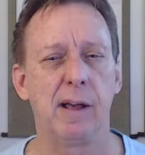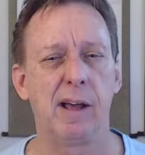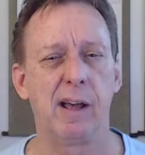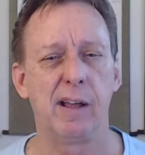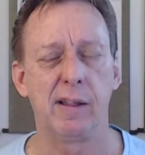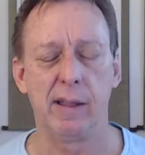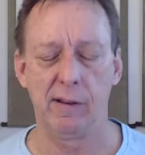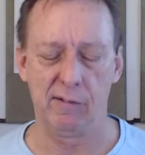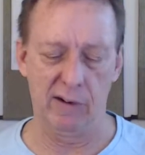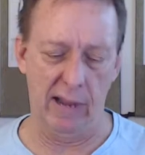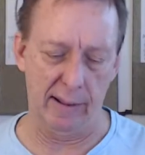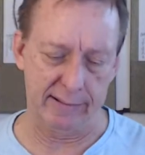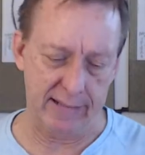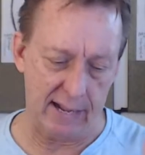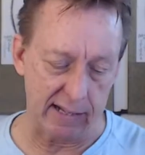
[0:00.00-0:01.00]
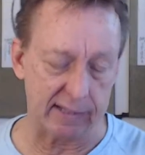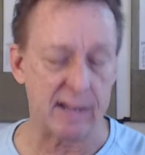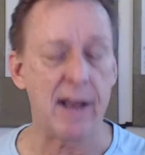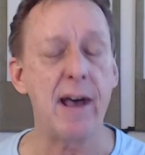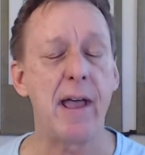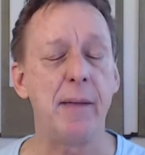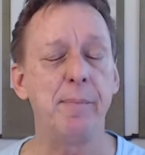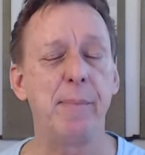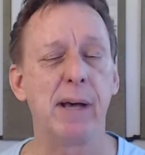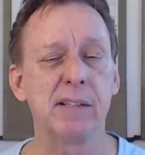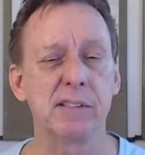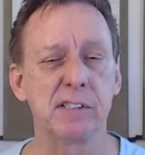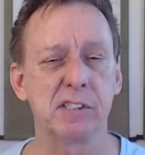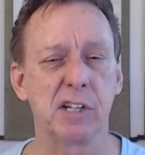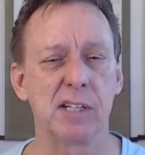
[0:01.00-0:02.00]
uh, at that time,
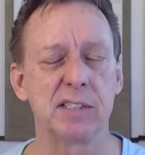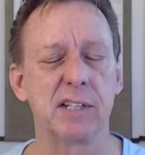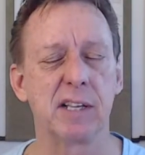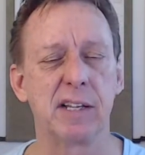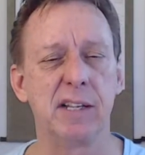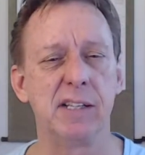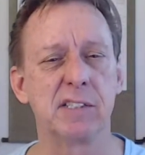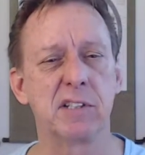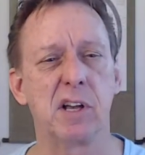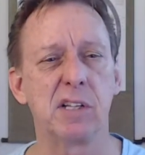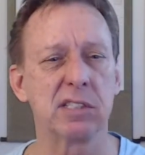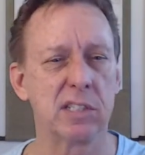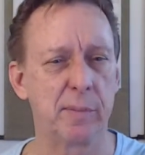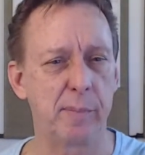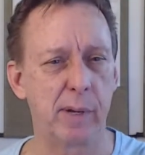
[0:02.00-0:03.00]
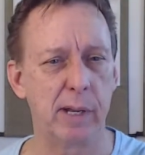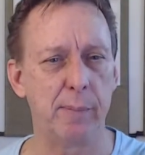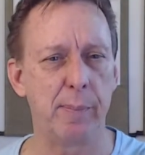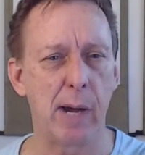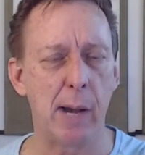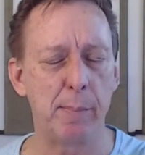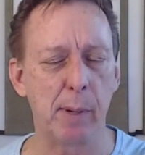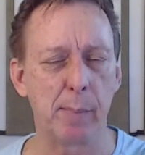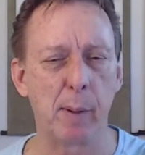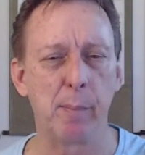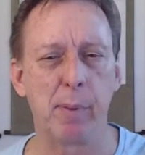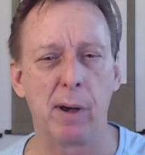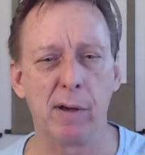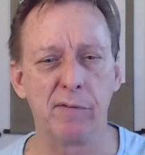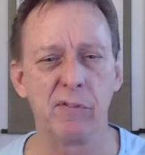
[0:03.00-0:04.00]
Master Sha said he saw somebody pop up
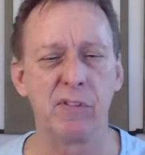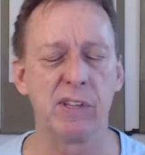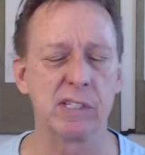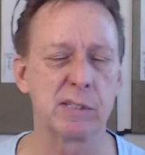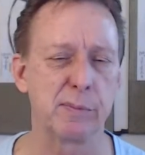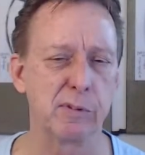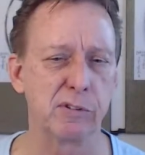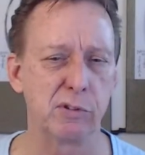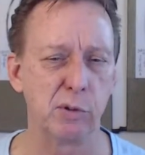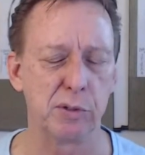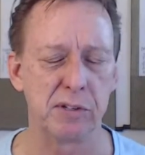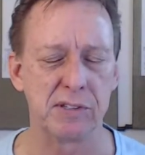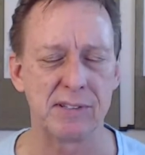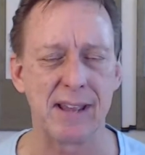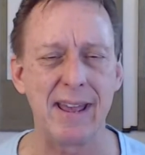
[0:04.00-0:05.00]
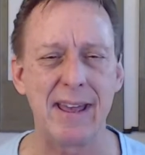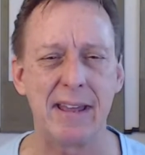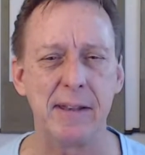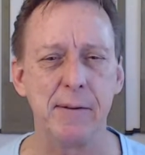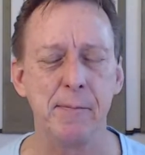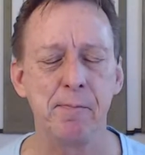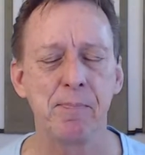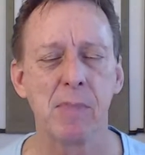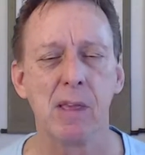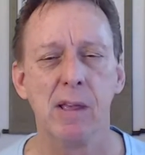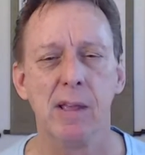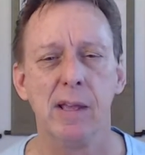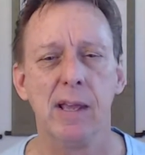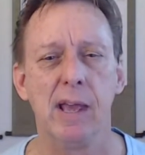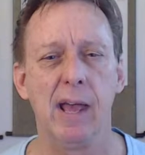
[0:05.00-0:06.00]
above this student's head.
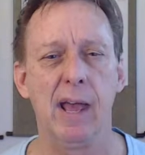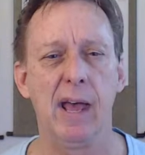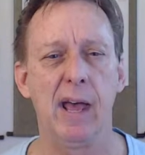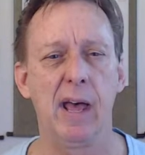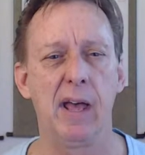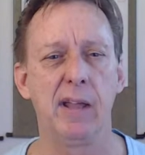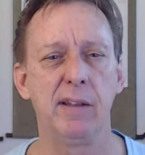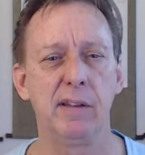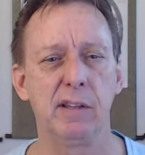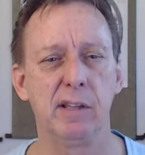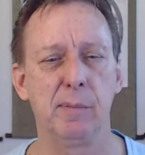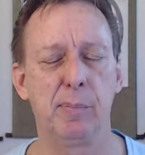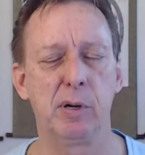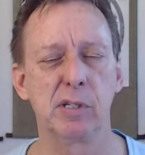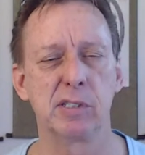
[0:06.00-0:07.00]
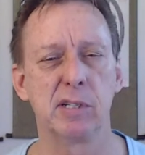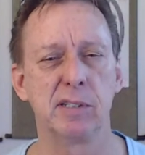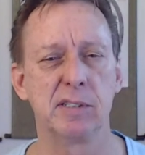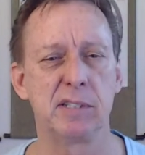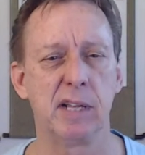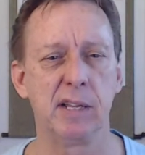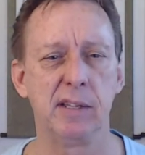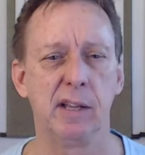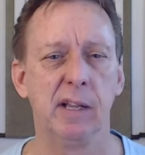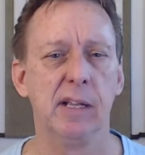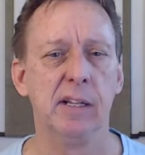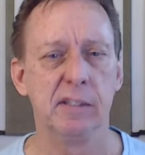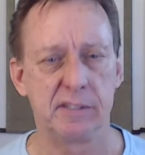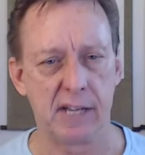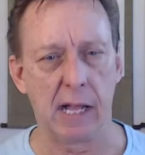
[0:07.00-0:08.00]
And the person said,
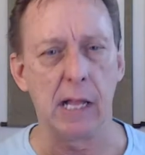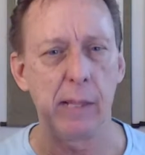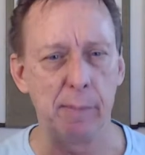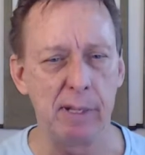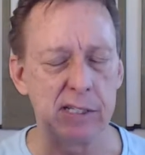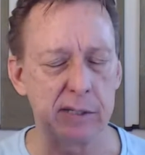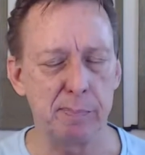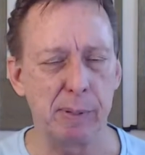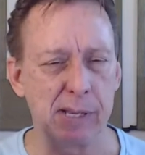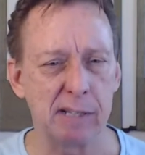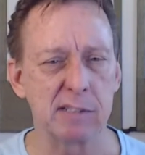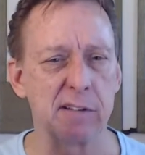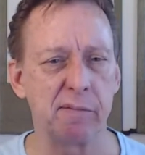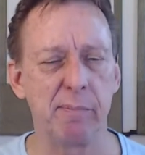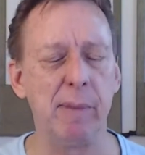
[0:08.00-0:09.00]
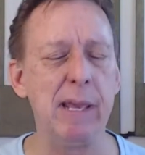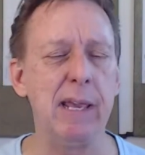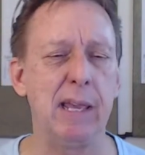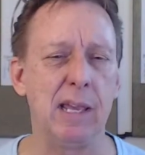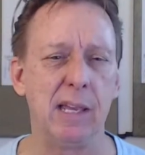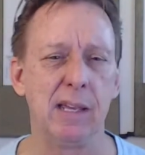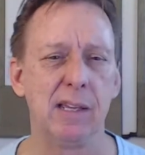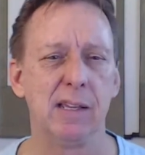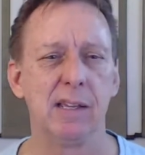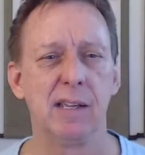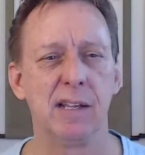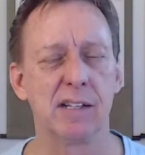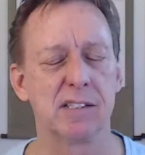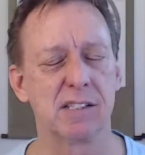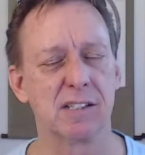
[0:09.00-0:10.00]
tell him it's because of me.
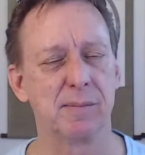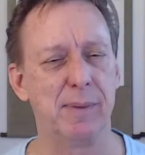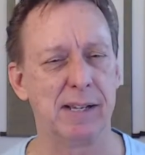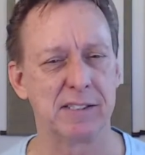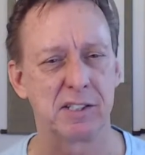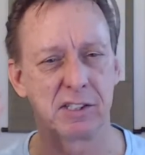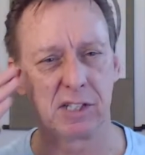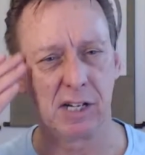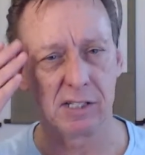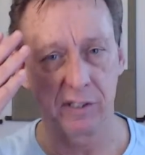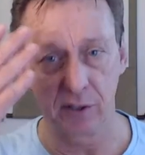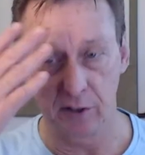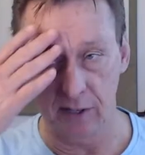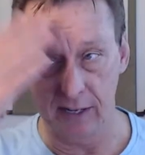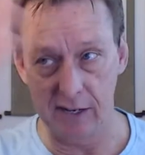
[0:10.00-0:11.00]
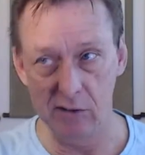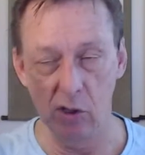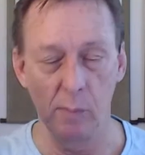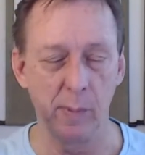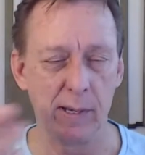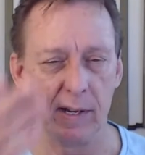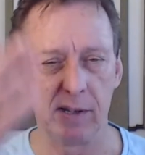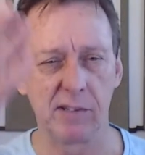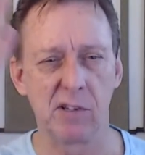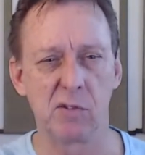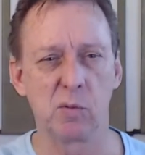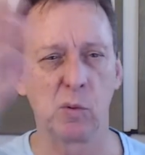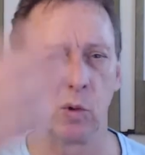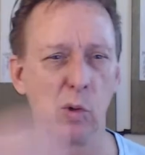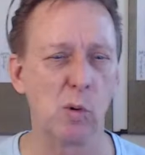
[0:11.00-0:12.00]
And so Master Sha's third eye is open. He
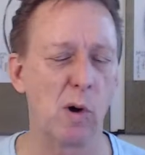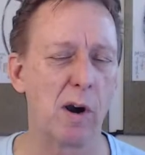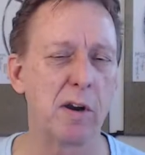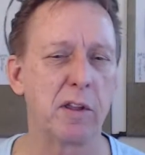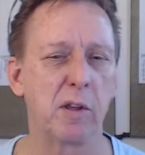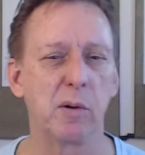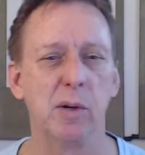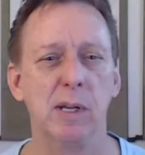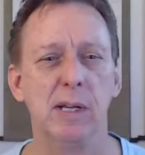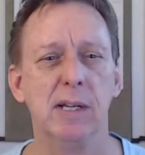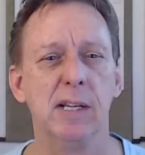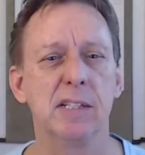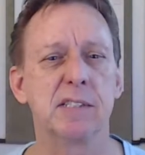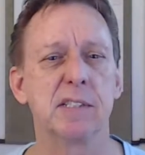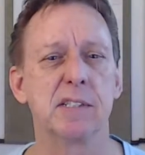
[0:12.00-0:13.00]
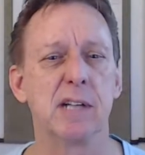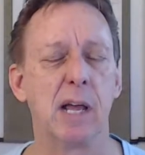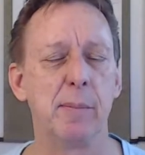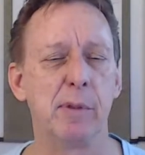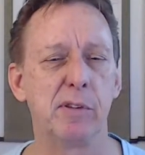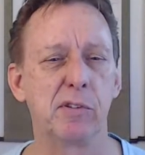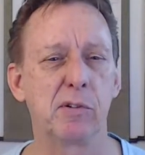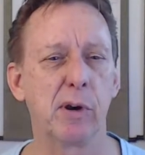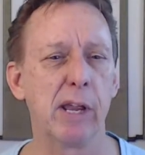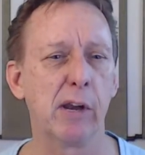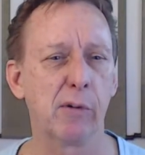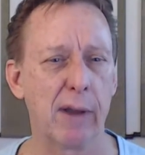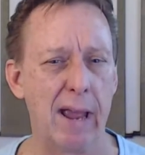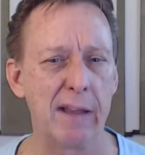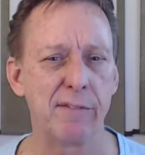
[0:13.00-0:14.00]
says, well, who are you? He said, I'm his great
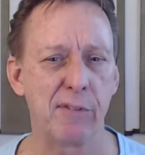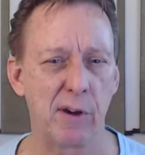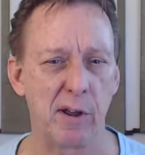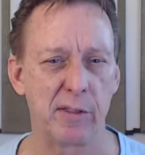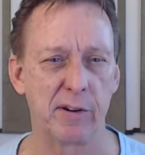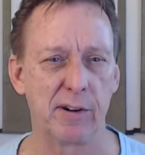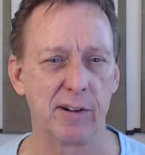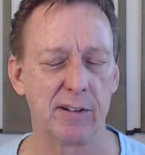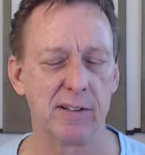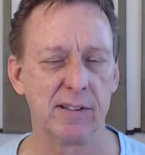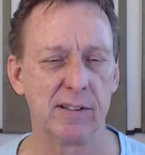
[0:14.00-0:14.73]
grandfather.